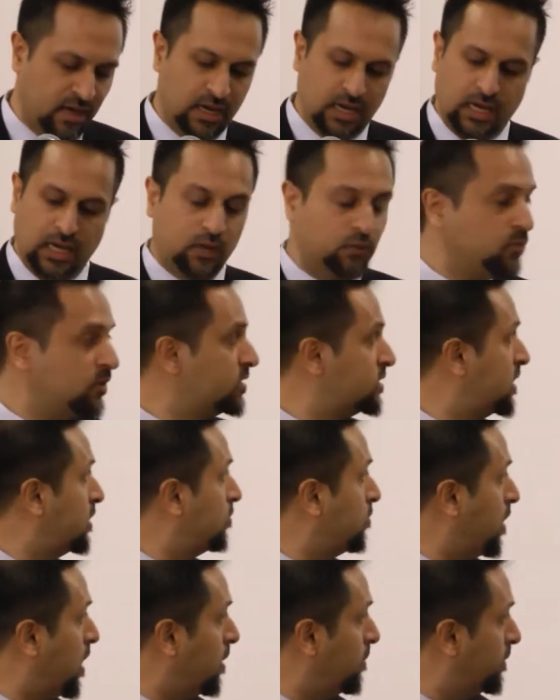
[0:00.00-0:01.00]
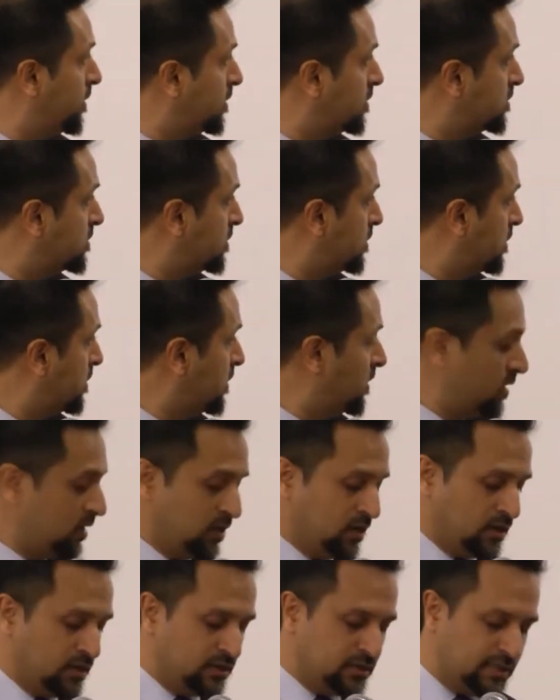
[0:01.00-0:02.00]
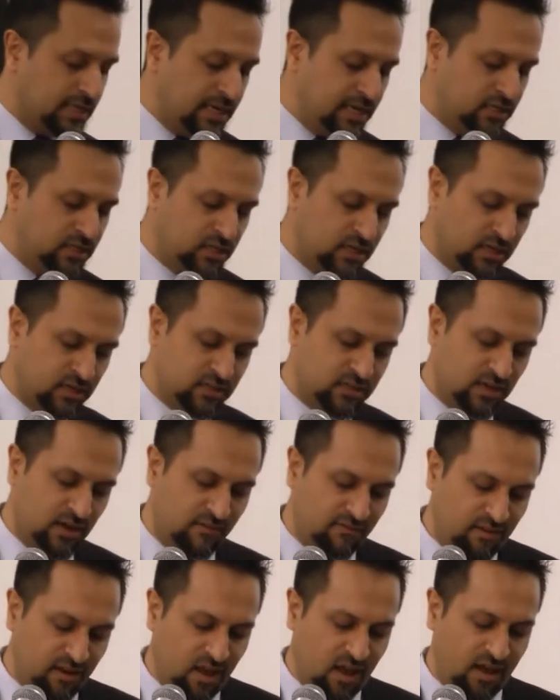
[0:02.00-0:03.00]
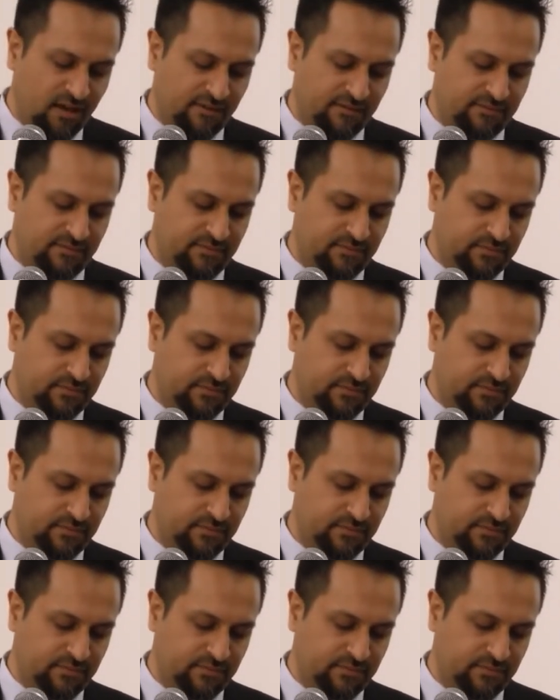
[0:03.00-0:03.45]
It was in Rabia's teachings of love